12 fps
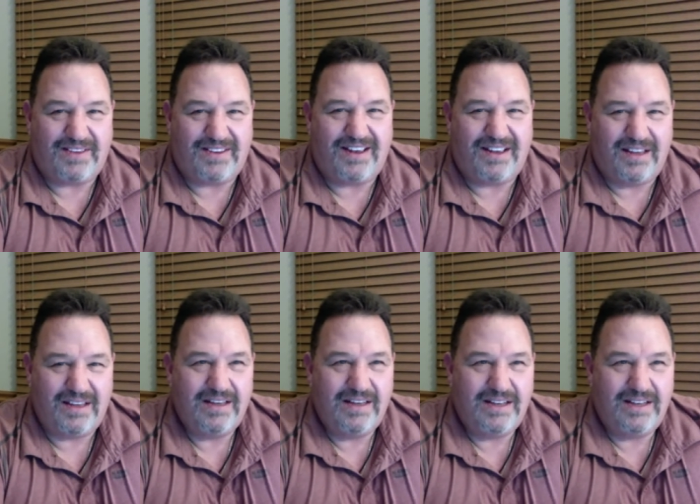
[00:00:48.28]
uh,
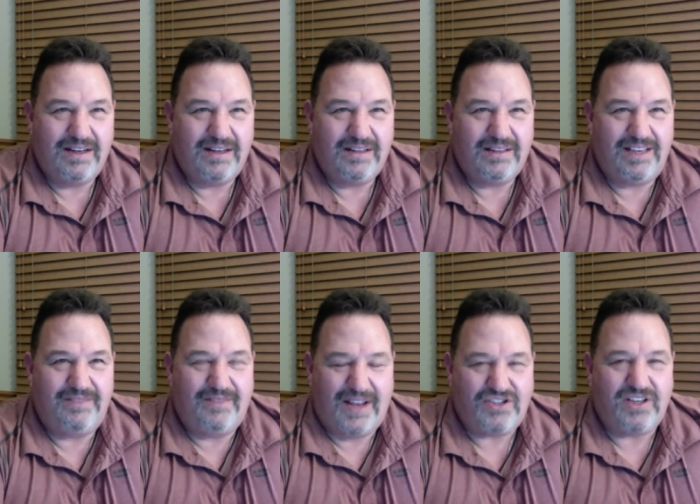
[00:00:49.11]

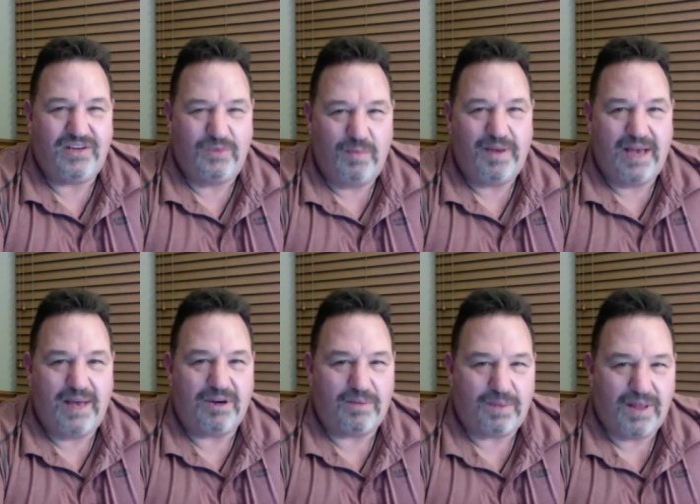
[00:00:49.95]
eventually we'll be able
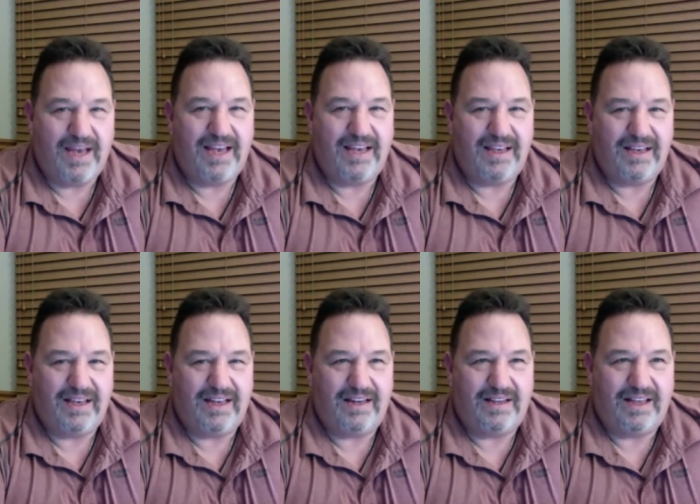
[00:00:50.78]
to play,
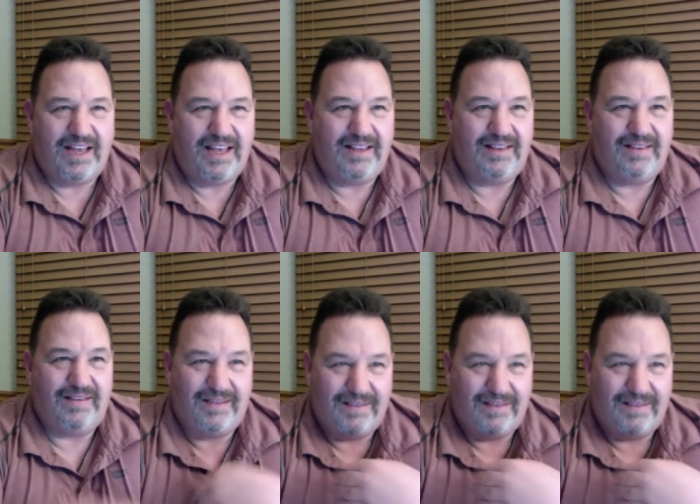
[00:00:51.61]
and and